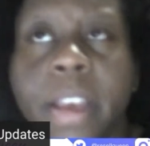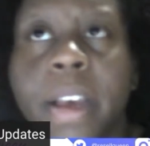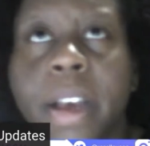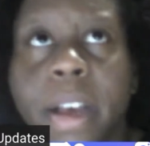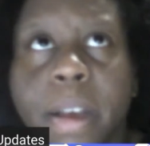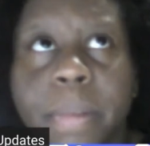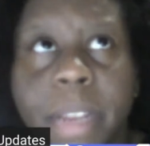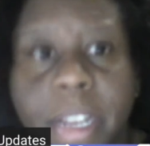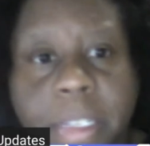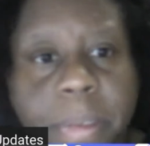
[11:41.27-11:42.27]
that
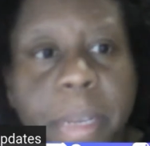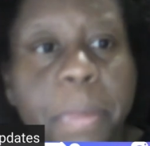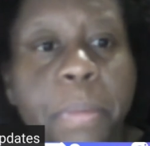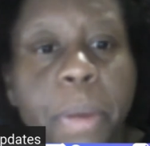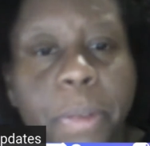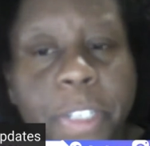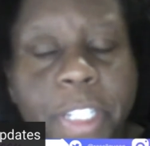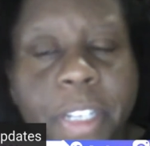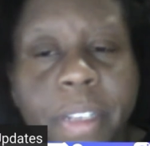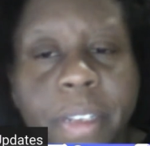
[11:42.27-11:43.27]
has some type of
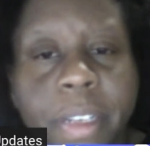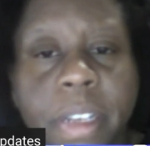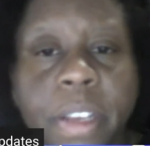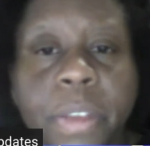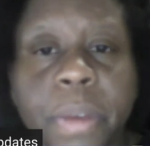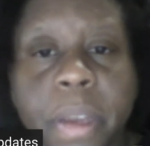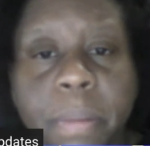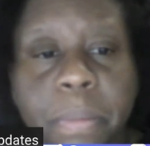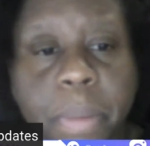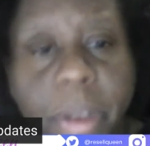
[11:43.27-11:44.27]
motion. You can
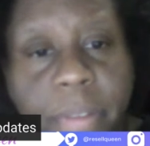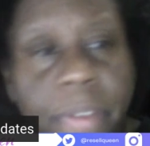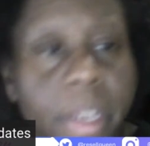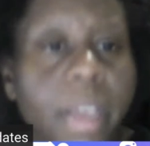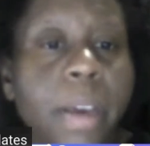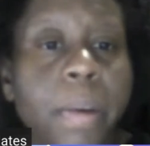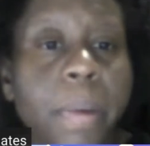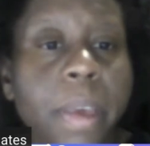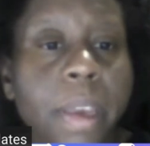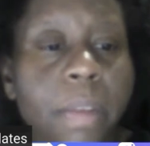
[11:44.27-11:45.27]
put a video
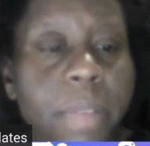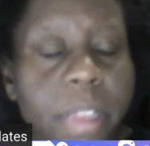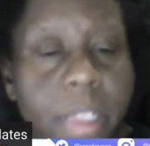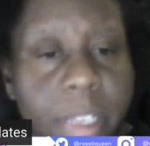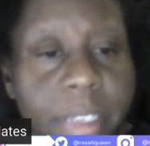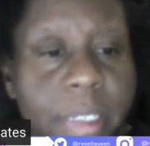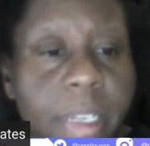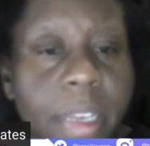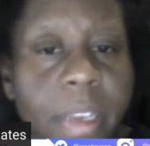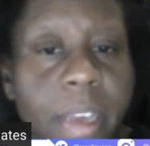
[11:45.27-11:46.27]
in with the
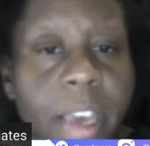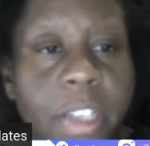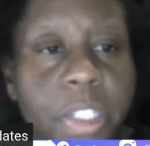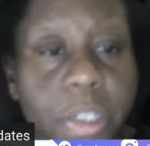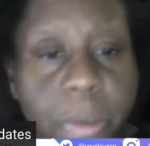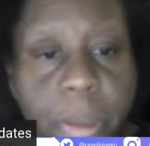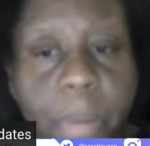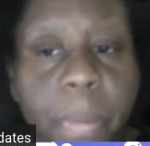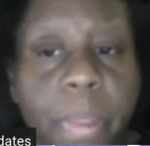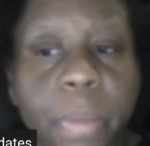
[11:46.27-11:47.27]
listing and show
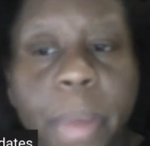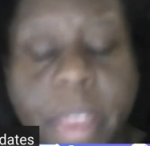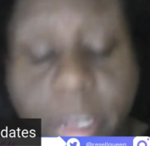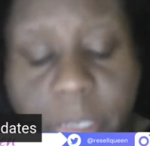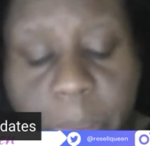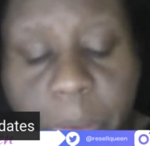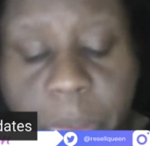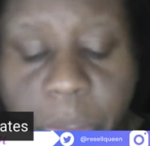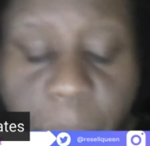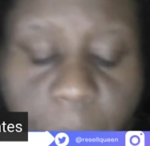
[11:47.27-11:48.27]
them the way that it's
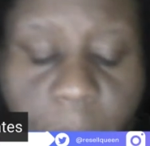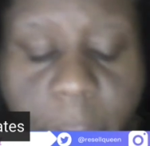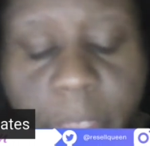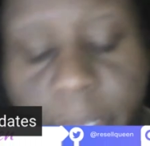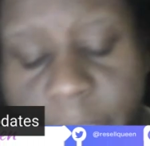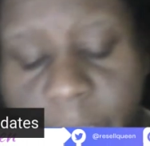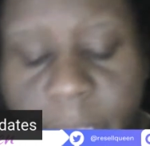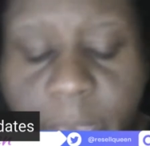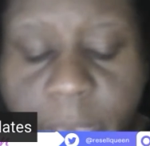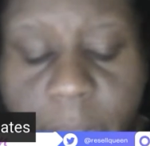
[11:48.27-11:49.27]
supposed to work, things like
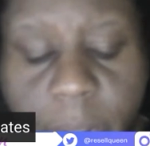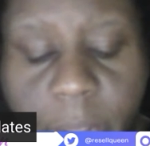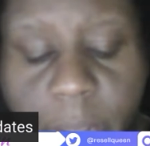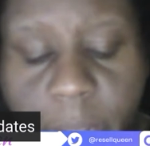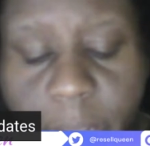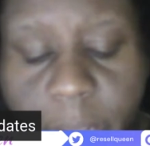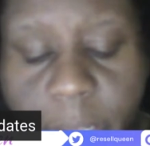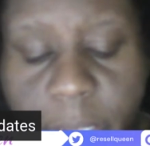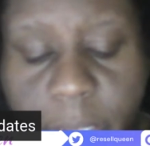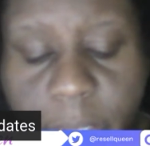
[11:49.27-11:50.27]
that. I
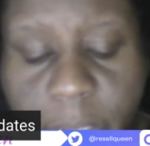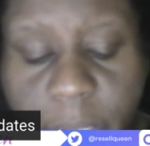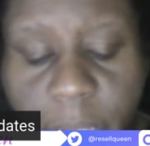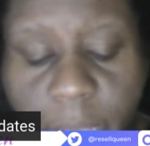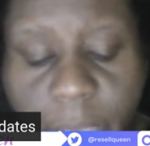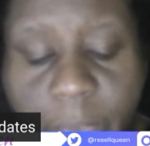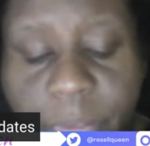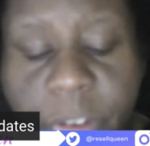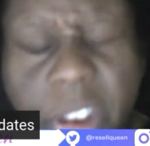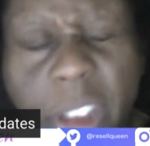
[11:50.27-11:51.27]
have
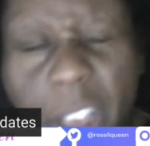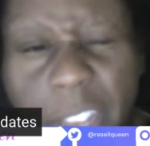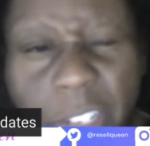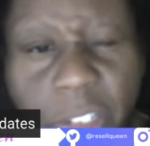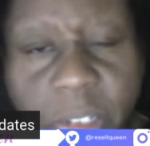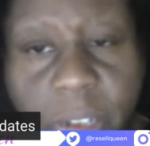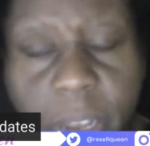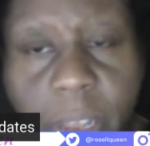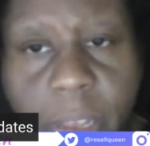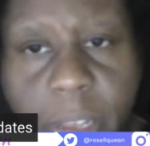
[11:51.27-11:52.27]
not
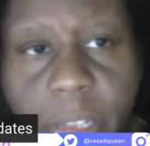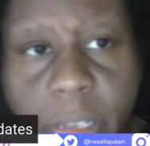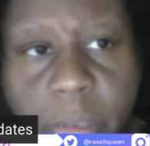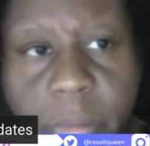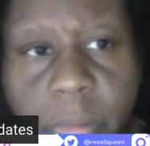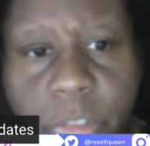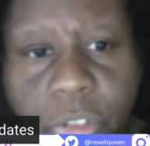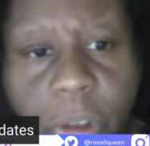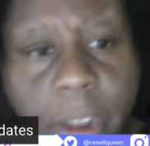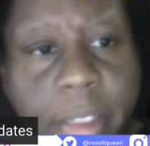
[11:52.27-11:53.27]

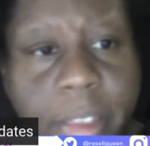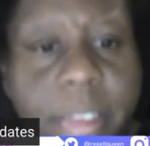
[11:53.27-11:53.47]
tried this